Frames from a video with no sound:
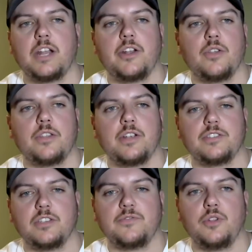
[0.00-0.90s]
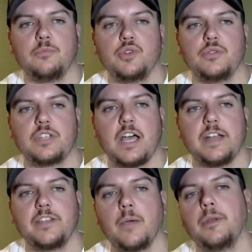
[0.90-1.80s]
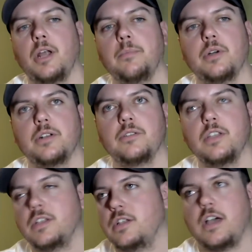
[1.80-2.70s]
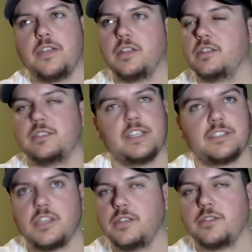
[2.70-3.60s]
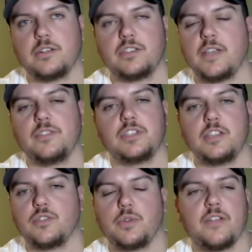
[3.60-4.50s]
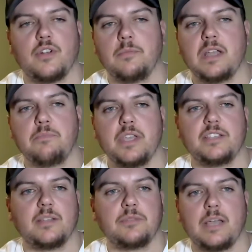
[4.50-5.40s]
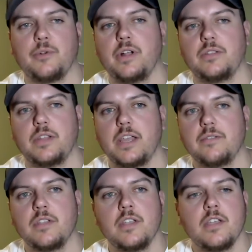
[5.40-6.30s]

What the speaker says: I know that there's this full moon tide coming up on, I think, the 16th or 17th or whatever it might be, sometime around then.